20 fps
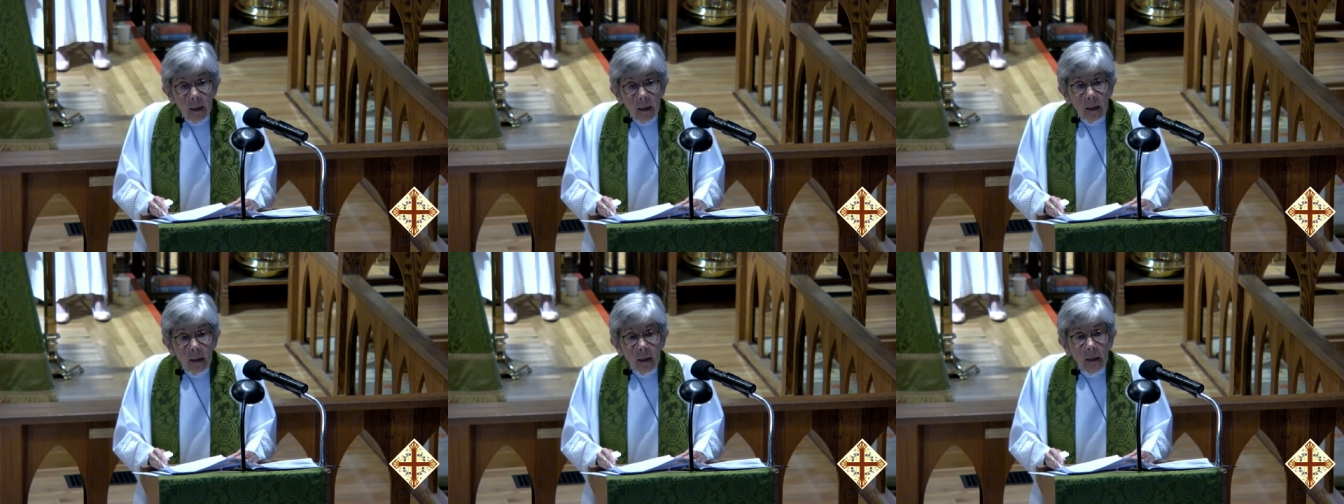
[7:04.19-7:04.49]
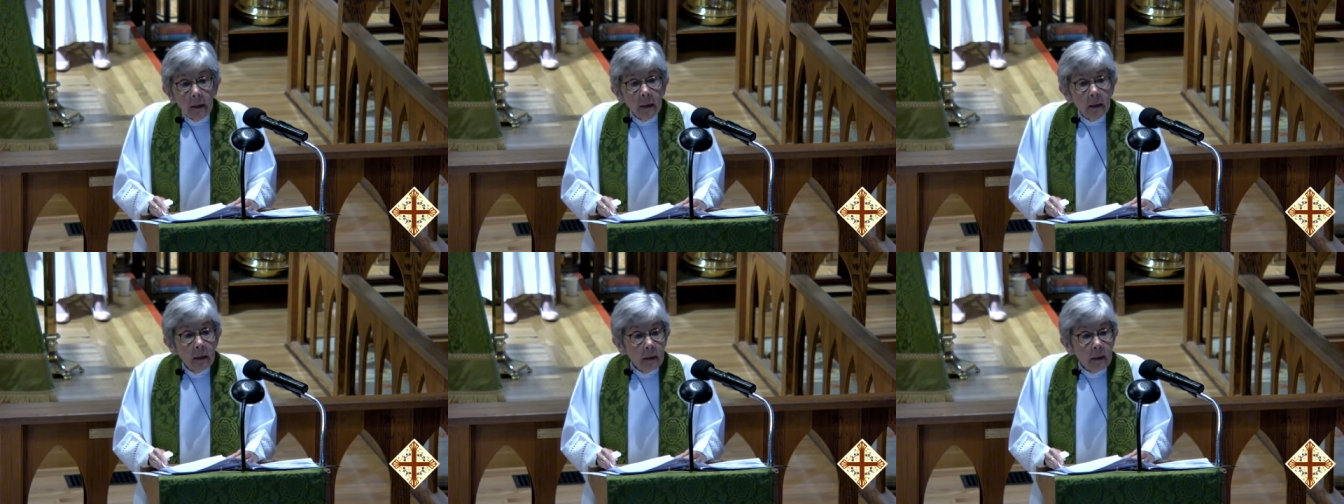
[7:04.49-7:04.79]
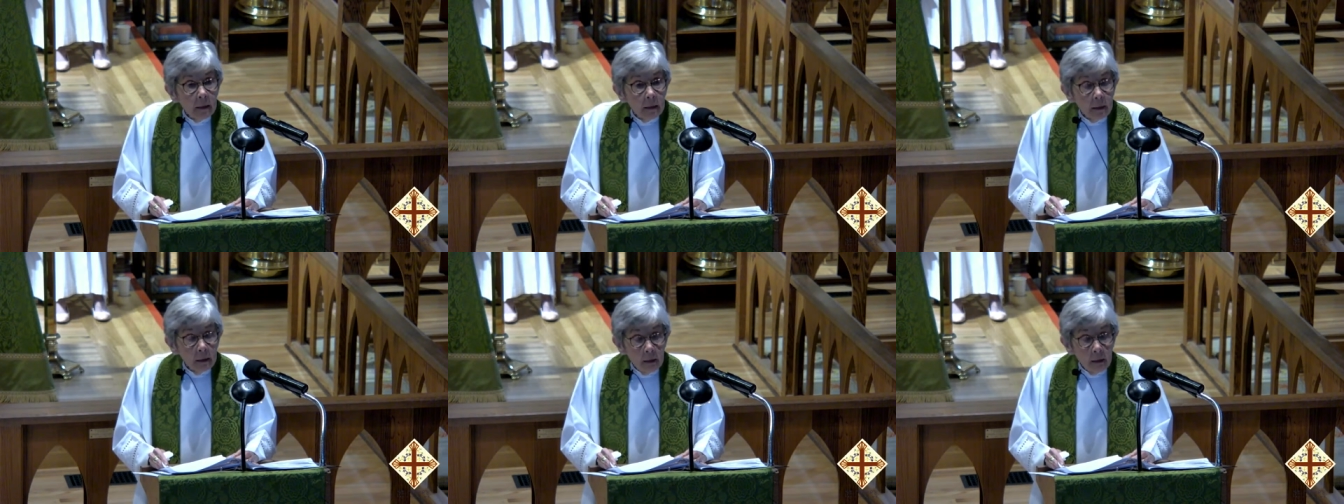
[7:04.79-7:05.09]
in
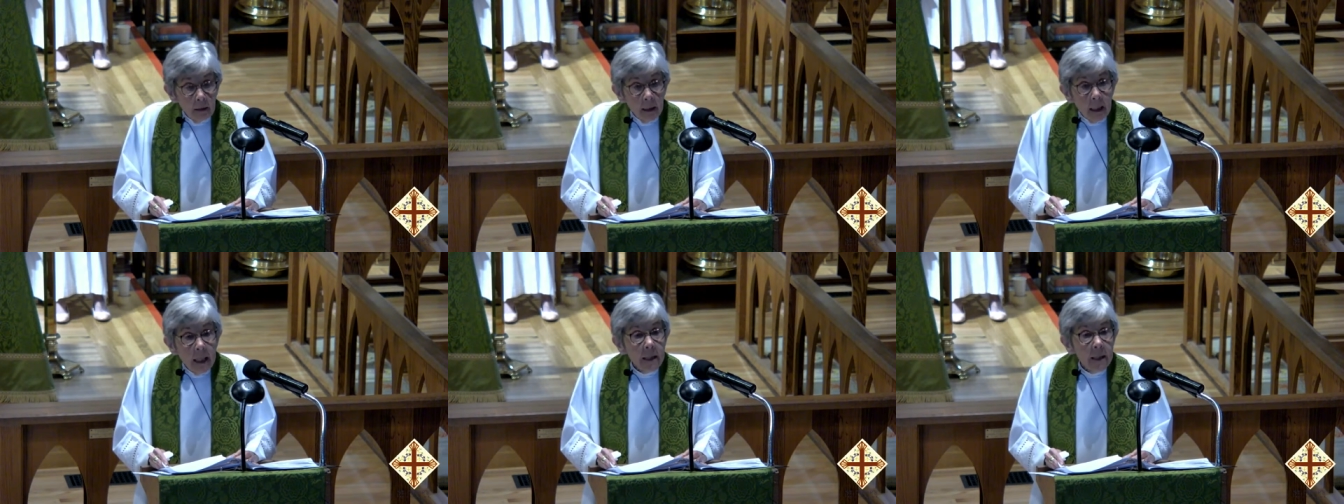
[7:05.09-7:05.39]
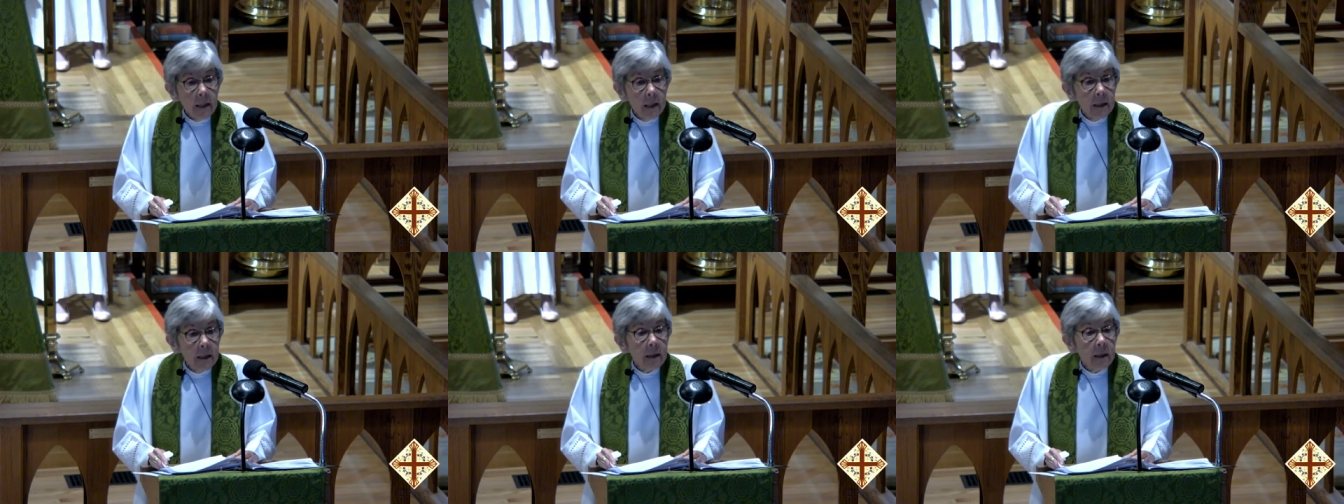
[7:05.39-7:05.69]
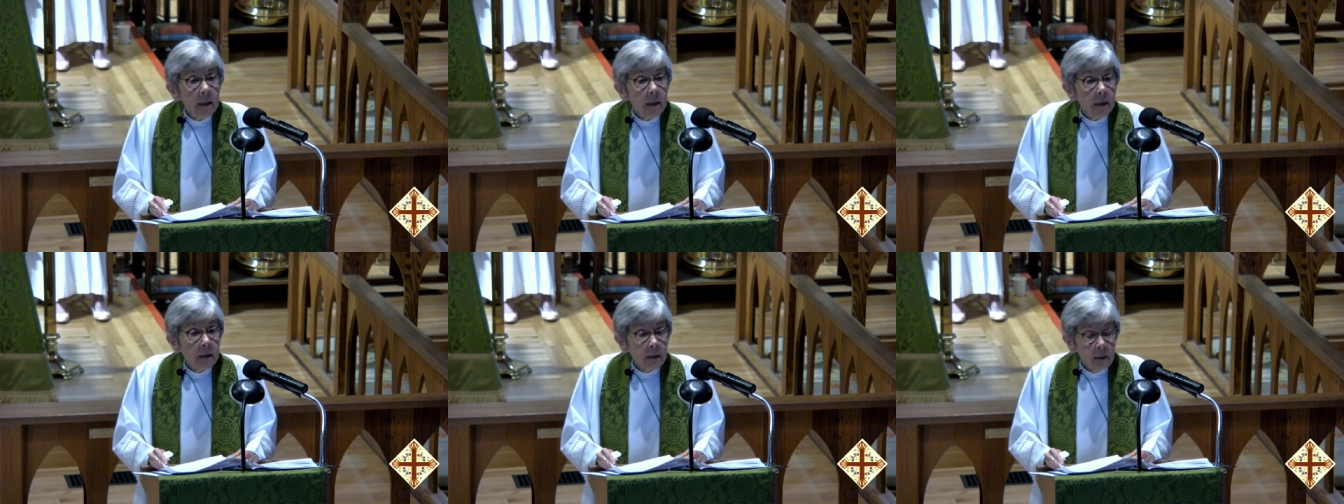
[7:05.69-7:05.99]
his
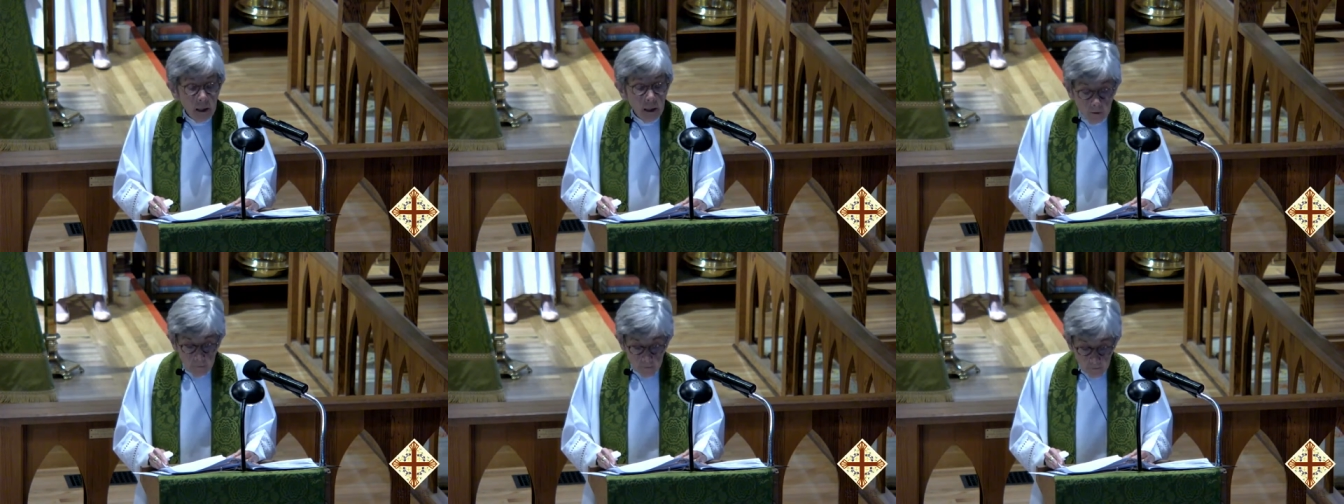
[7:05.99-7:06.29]
love.